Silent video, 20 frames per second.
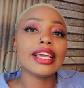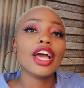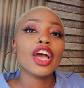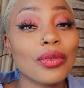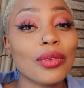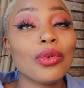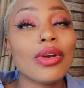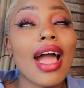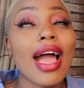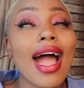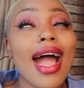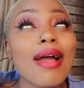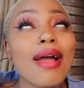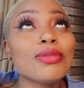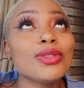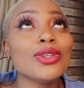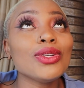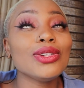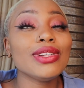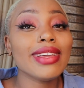That would
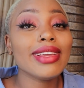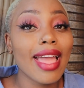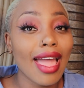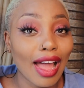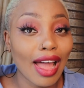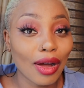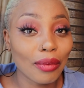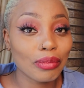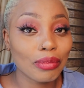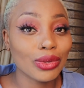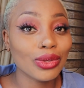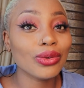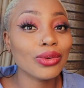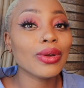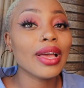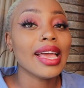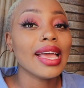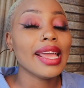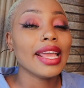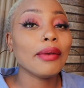absolutely help
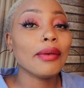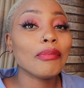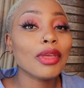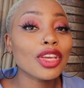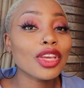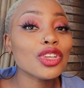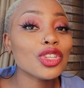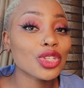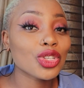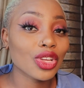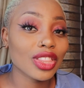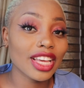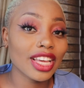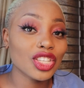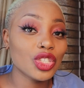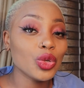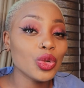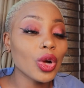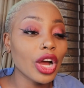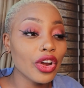you in making sure
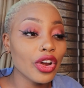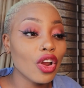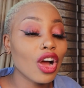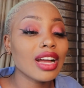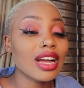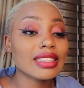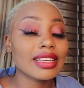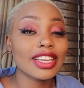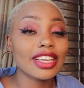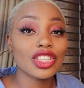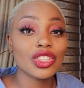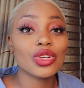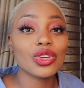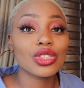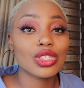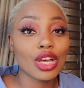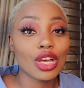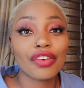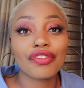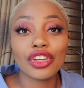that you are not getting
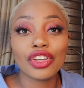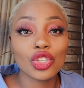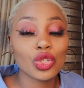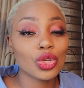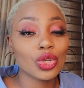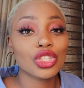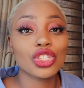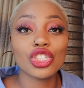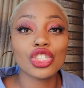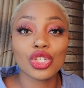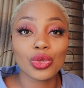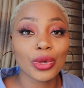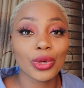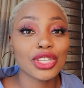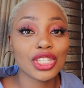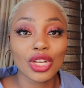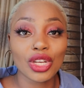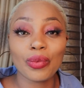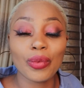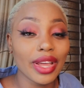yourself into a
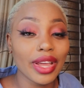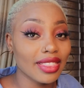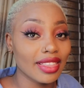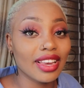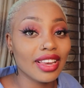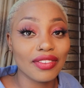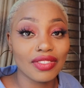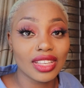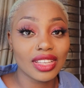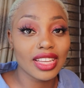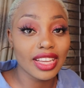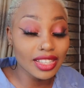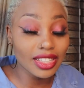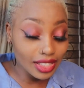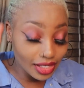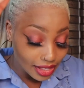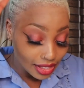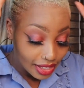situation where at the end of the day you're just